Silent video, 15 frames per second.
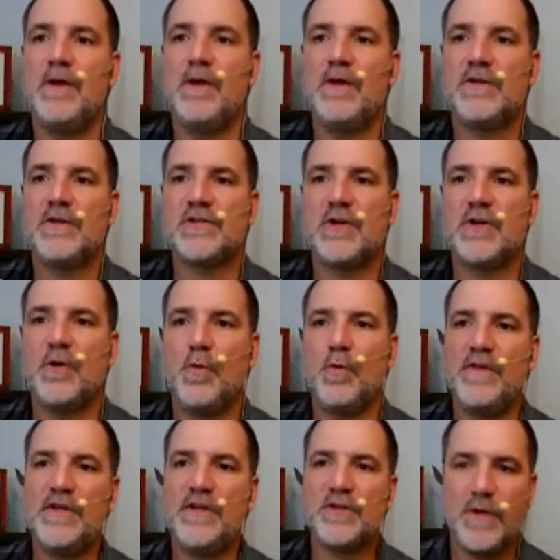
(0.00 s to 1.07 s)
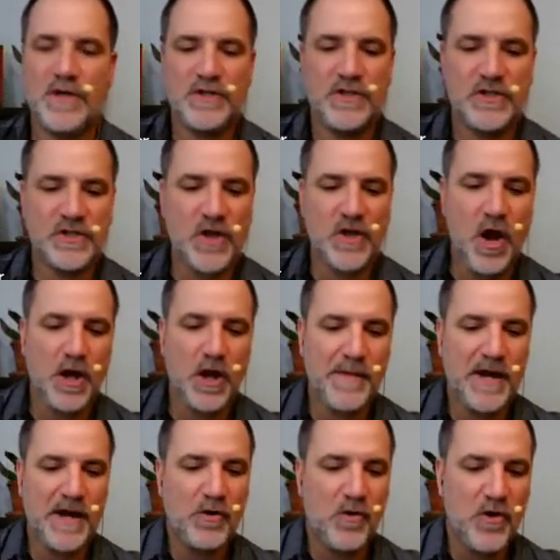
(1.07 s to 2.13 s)
So when these questions talk
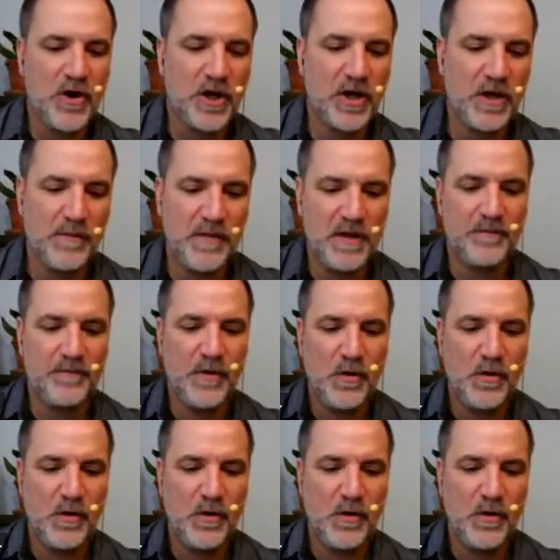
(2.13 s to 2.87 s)
about an argument